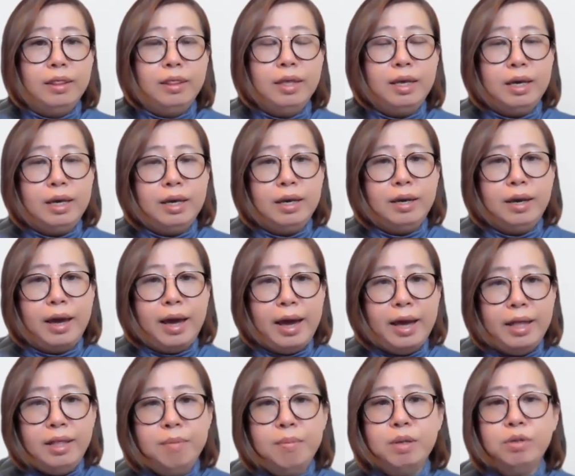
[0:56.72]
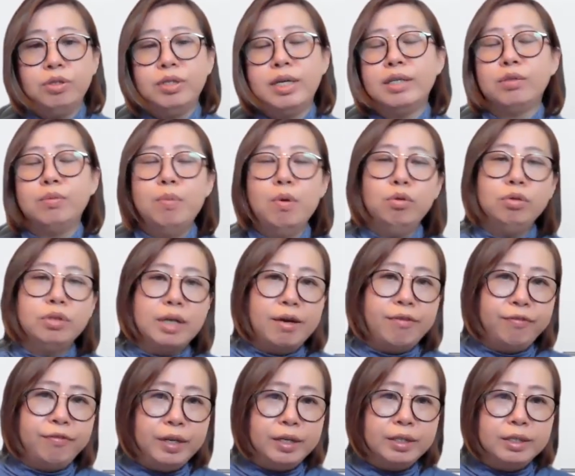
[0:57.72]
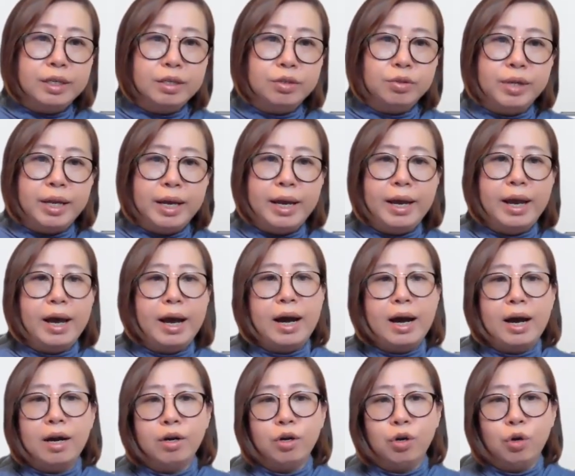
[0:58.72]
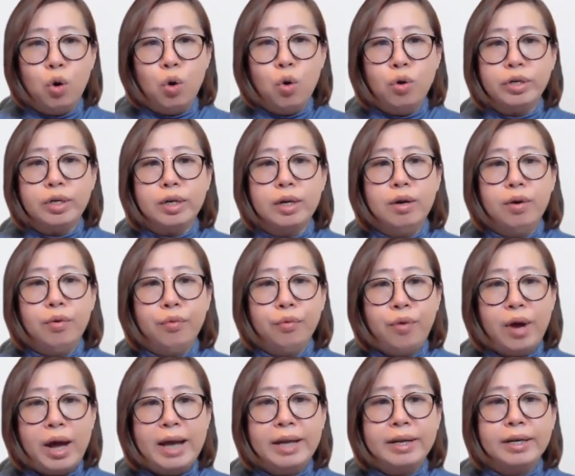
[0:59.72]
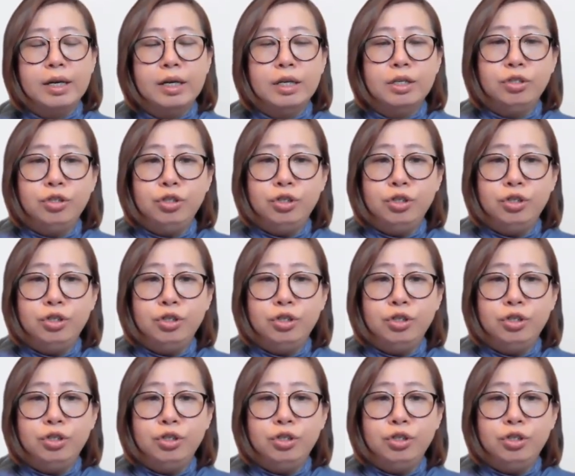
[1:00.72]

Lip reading: The animals that's most afflicted today are goat, rat,